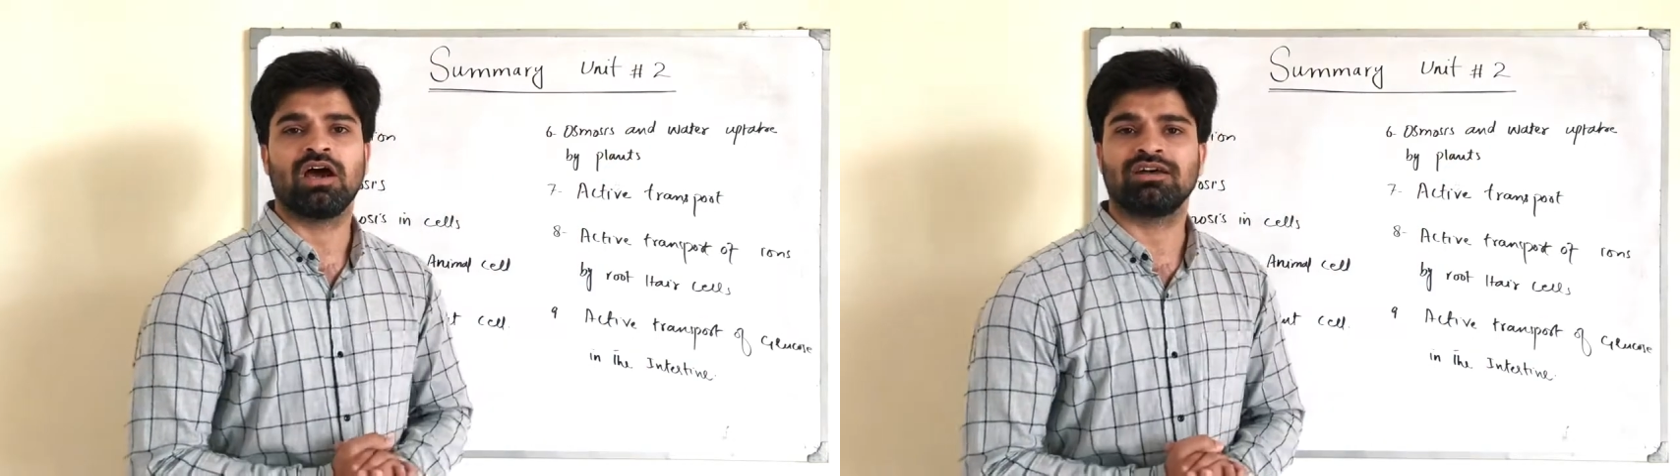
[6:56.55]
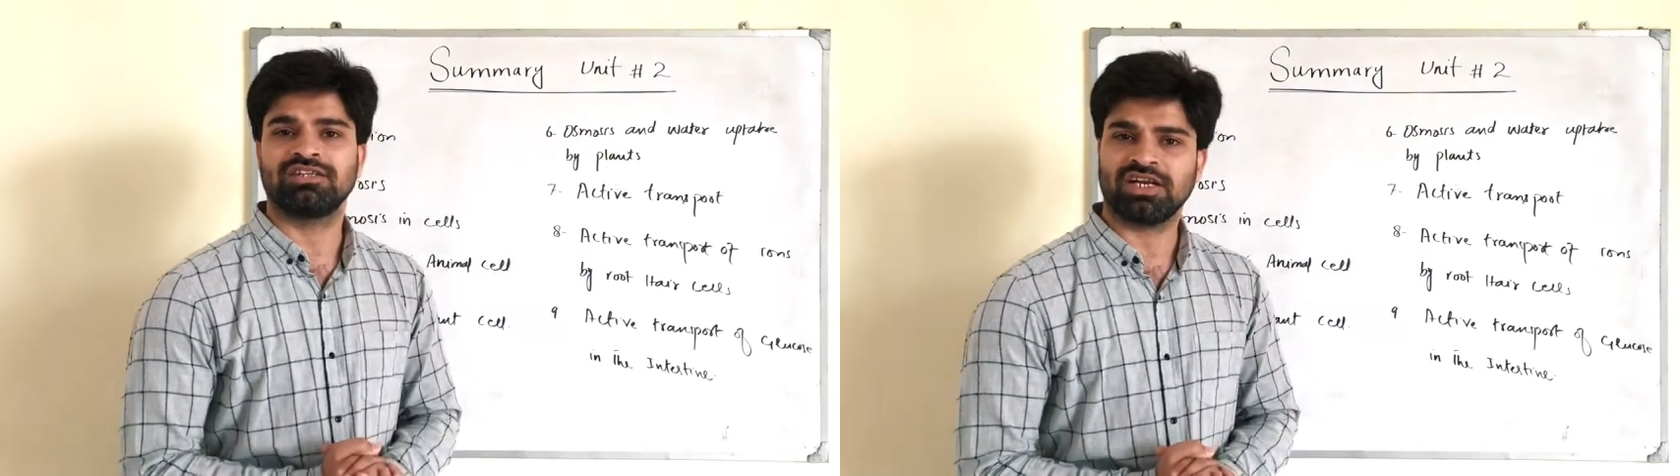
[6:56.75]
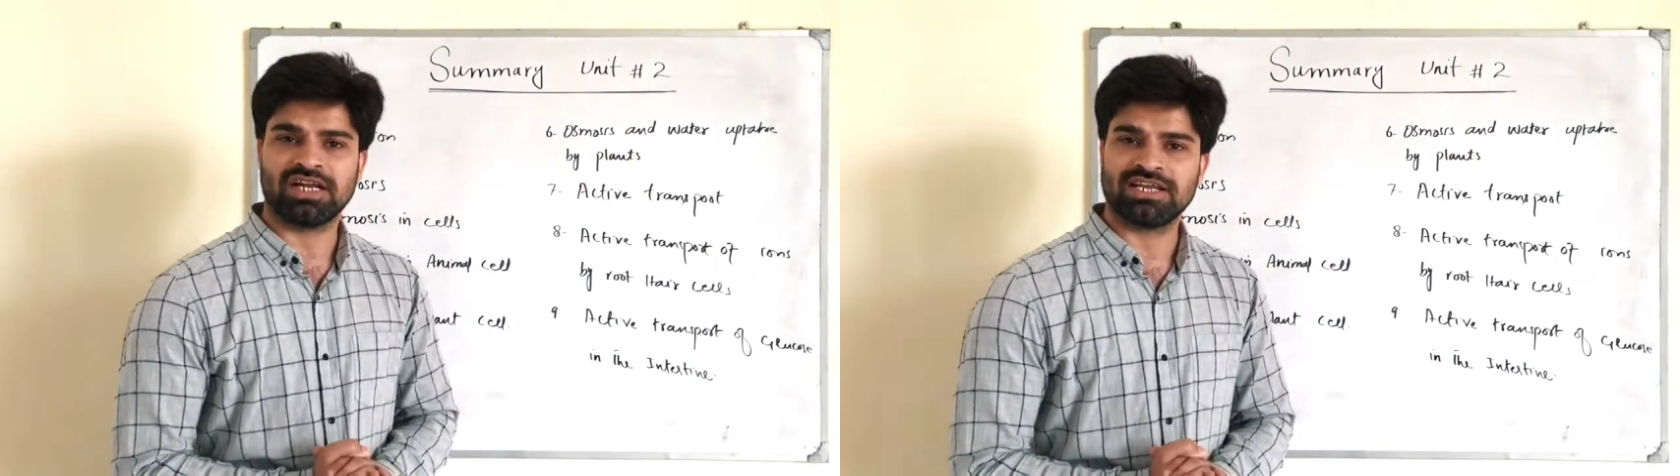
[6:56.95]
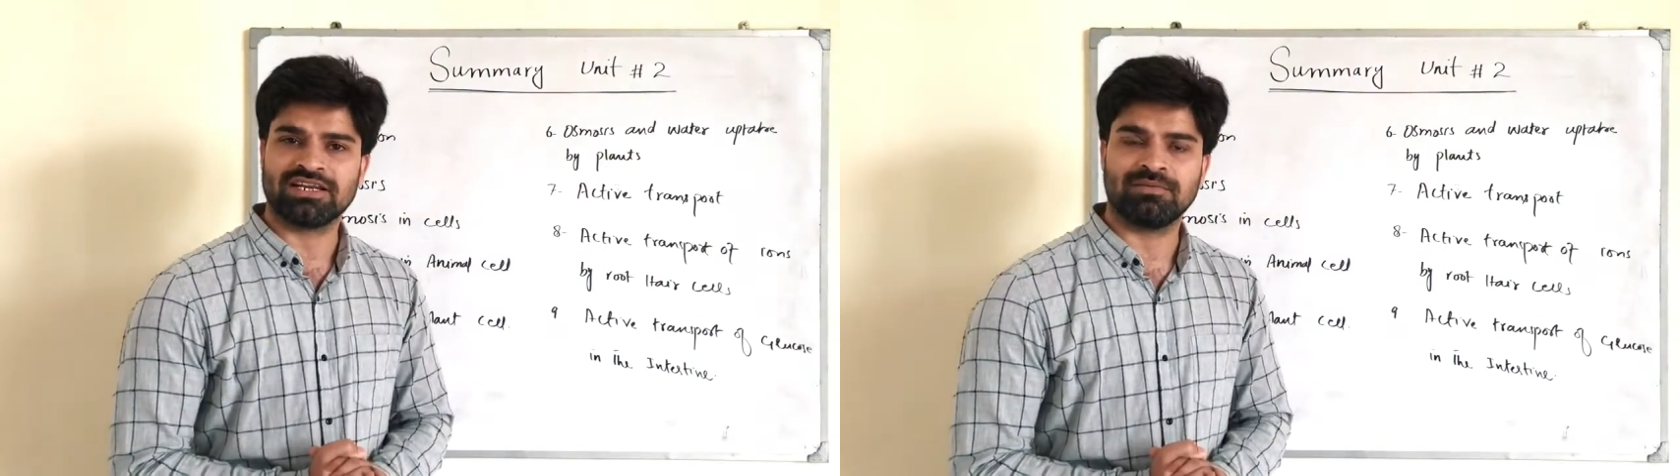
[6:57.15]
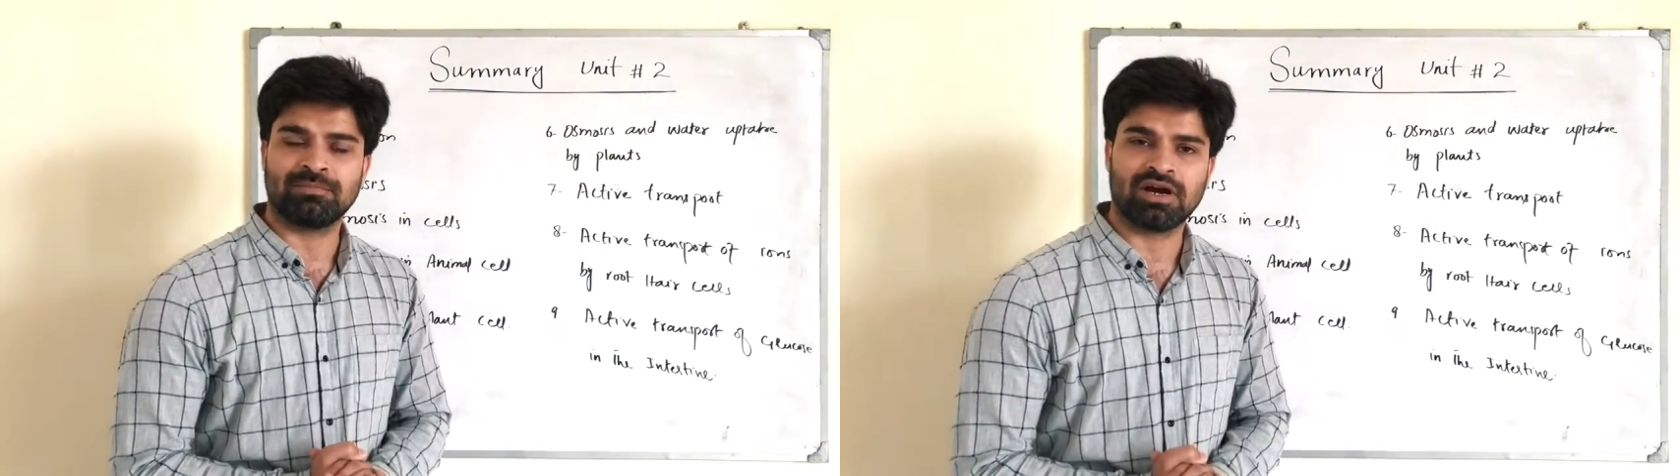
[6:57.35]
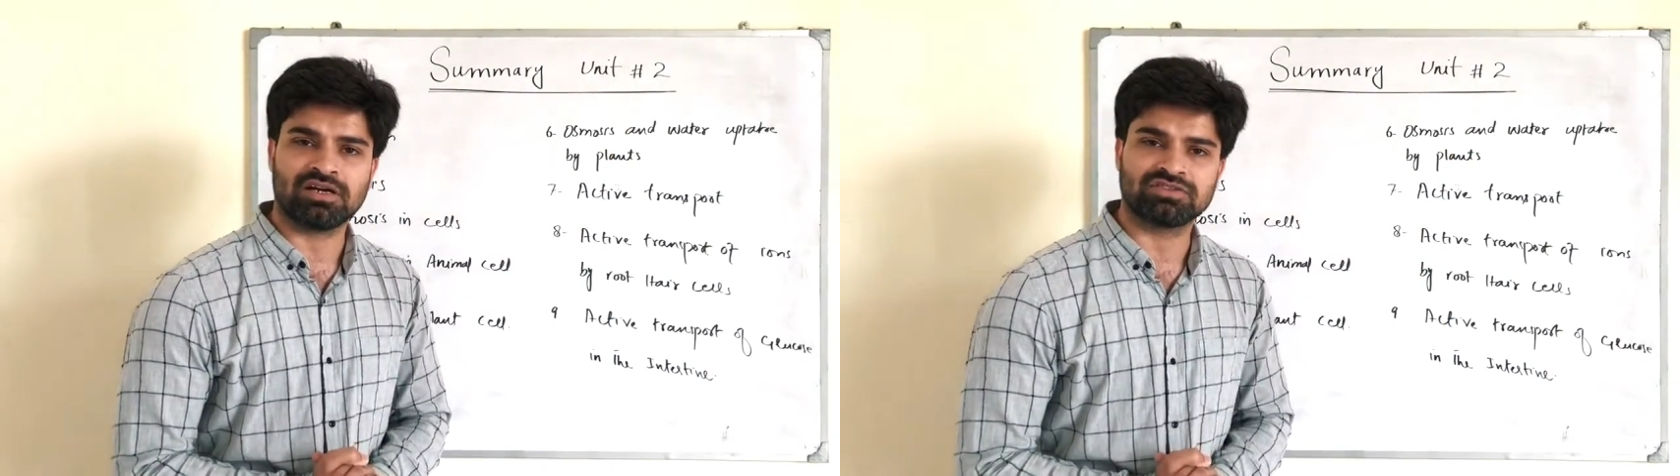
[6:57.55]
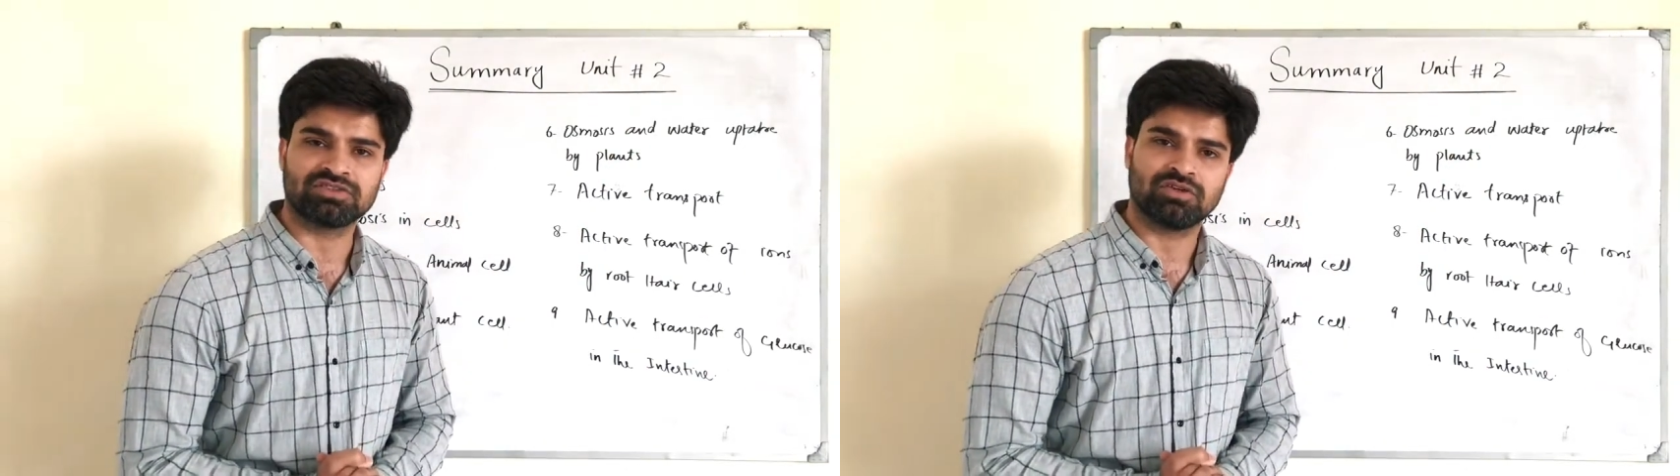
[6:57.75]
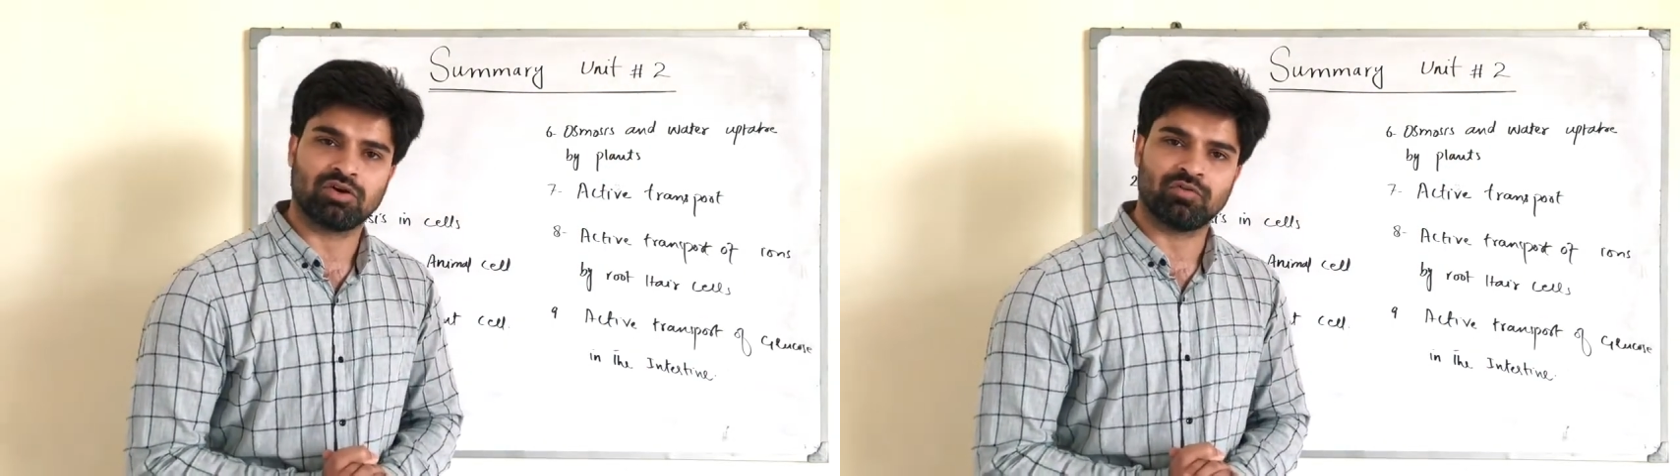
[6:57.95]
other aerial parts
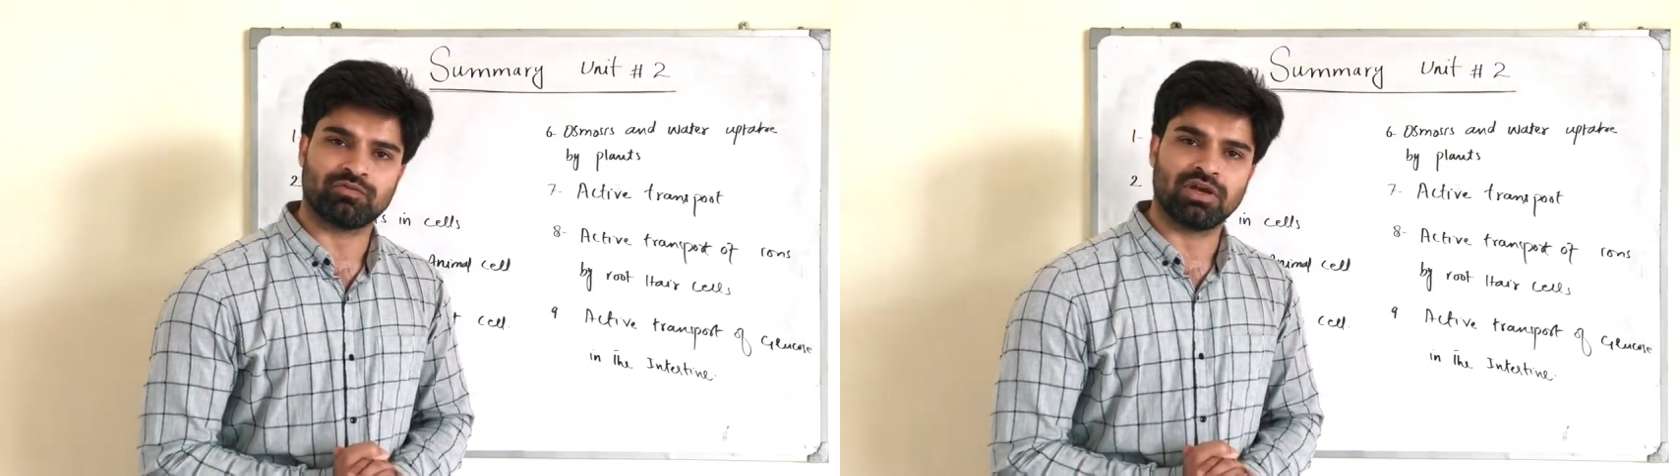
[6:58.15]
of